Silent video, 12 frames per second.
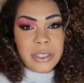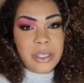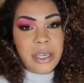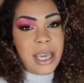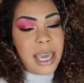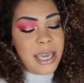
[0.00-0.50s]

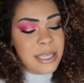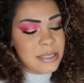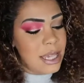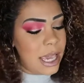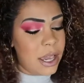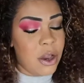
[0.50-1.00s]
you
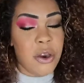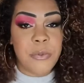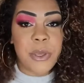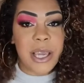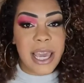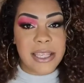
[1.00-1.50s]
guys, I hope
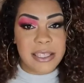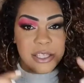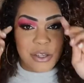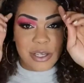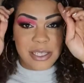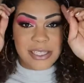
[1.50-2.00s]
you guys
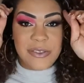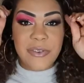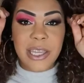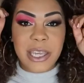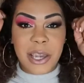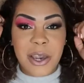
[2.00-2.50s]
enjoyed this
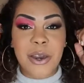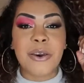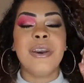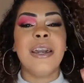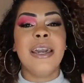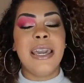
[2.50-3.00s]

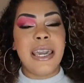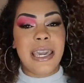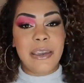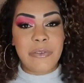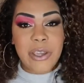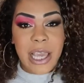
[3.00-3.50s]
video.
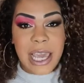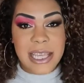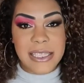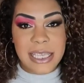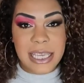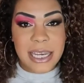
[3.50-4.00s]
If you
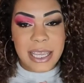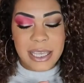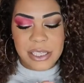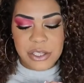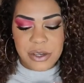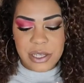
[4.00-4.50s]
guys did
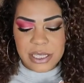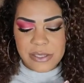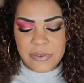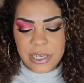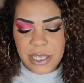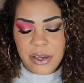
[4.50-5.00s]
enjoy this
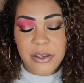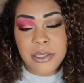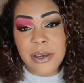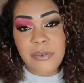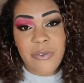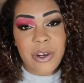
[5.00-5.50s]
video,
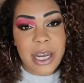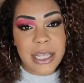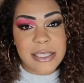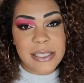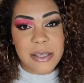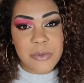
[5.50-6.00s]
don't
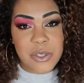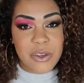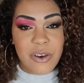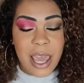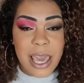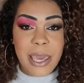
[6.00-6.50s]
forget to
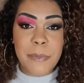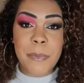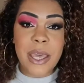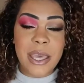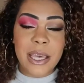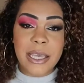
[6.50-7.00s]
subscribe,
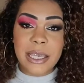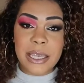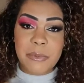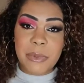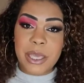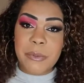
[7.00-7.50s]

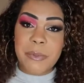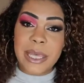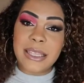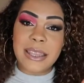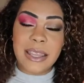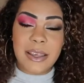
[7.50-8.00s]
give me a
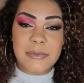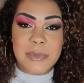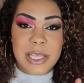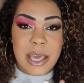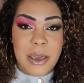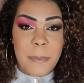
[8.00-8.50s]
big
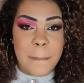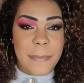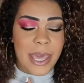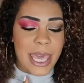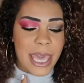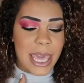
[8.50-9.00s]
thumbs up,
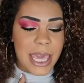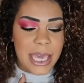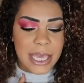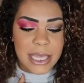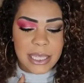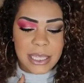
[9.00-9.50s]

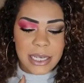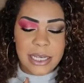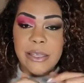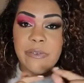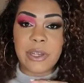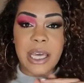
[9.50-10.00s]
and
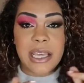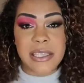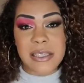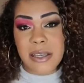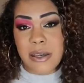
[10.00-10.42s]
leave a nice